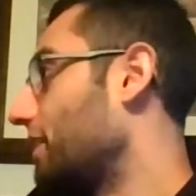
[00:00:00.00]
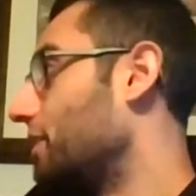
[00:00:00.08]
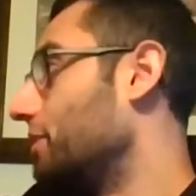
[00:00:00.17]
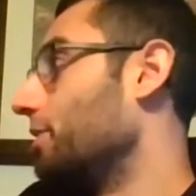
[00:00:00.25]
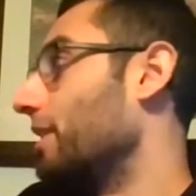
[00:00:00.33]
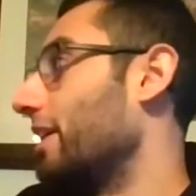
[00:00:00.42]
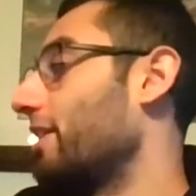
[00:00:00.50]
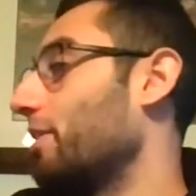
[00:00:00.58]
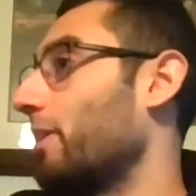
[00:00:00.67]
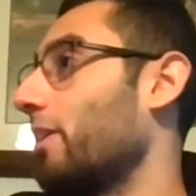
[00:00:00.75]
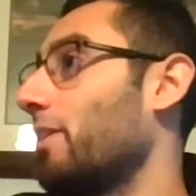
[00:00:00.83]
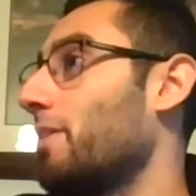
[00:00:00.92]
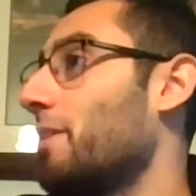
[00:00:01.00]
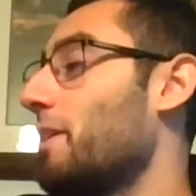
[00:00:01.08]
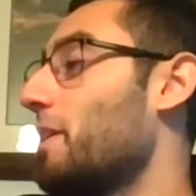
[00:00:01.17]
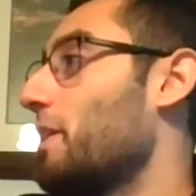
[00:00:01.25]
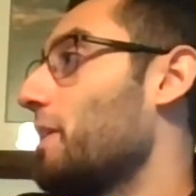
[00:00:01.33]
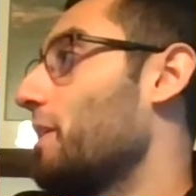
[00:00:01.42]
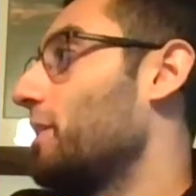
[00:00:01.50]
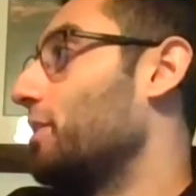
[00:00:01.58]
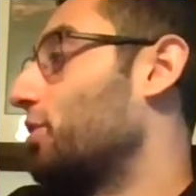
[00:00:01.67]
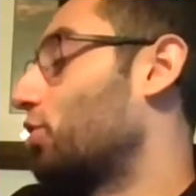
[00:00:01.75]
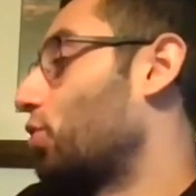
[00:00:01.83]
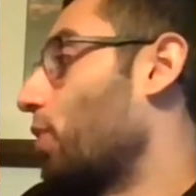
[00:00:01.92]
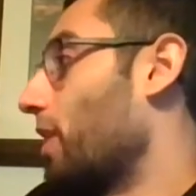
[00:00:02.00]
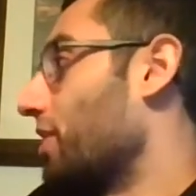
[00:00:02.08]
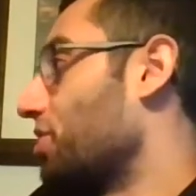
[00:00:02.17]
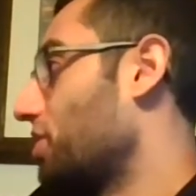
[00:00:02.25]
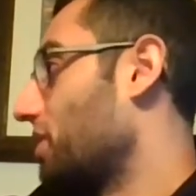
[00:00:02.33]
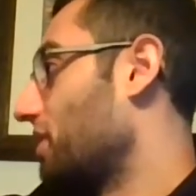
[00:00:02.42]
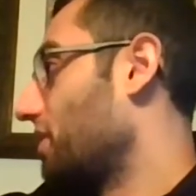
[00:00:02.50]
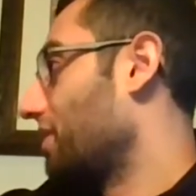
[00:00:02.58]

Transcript: to do that, okay? Just stretch.